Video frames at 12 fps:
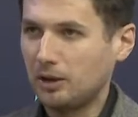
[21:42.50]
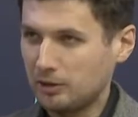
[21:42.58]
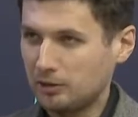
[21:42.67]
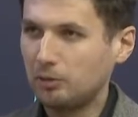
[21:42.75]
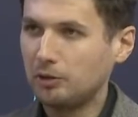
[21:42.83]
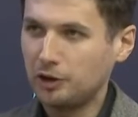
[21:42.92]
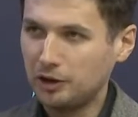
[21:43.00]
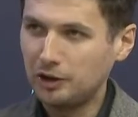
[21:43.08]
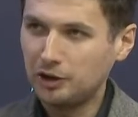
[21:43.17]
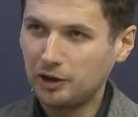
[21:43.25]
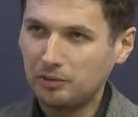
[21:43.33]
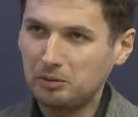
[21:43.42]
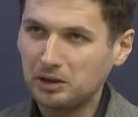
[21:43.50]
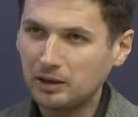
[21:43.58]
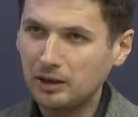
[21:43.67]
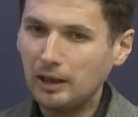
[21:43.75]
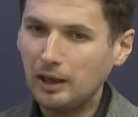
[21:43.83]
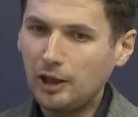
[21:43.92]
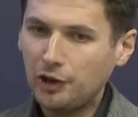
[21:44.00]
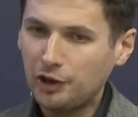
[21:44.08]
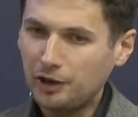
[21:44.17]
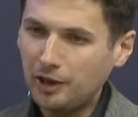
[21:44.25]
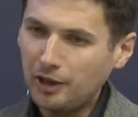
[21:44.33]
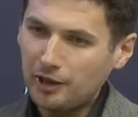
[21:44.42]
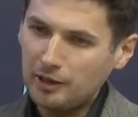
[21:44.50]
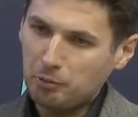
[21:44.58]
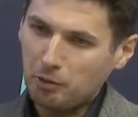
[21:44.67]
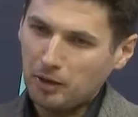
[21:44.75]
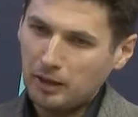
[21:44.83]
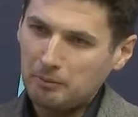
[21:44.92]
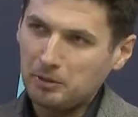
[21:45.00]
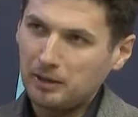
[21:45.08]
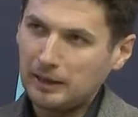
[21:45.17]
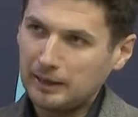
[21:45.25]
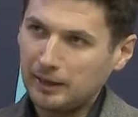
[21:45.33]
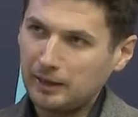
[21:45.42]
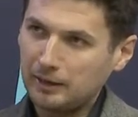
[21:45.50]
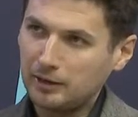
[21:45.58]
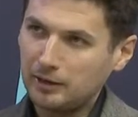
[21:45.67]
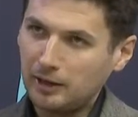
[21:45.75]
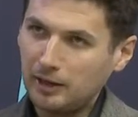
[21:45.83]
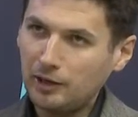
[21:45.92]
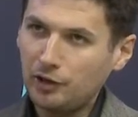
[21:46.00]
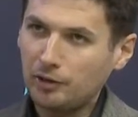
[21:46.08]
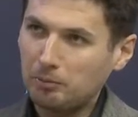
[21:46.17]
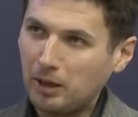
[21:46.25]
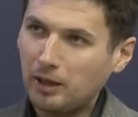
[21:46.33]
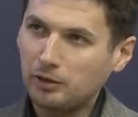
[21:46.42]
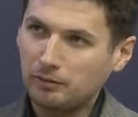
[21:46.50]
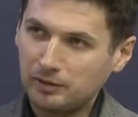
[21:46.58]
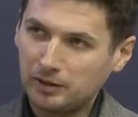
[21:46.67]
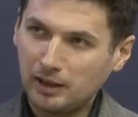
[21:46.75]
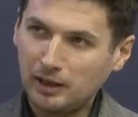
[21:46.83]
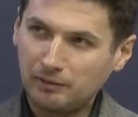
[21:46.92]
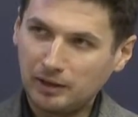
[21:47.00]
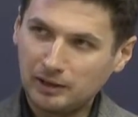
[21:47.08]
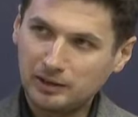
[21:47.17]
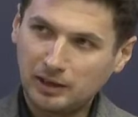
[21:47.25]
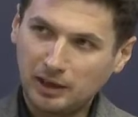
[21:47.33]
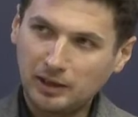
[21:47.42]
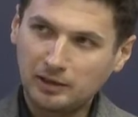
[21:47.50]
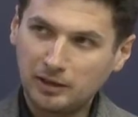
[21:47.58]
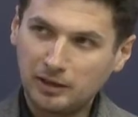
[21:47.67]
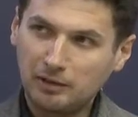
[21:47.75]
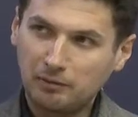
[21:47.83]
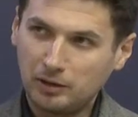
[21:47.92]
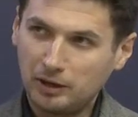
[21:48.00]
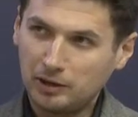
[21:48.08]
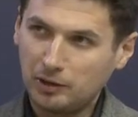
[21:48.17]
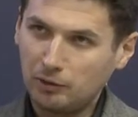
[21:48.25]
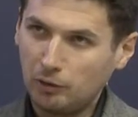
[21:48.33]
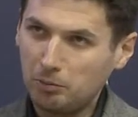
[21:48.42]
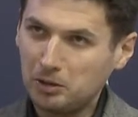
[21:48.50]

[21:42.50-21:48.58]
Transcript: or they were killed there, or they were killed by Russian shellings. Are there programs for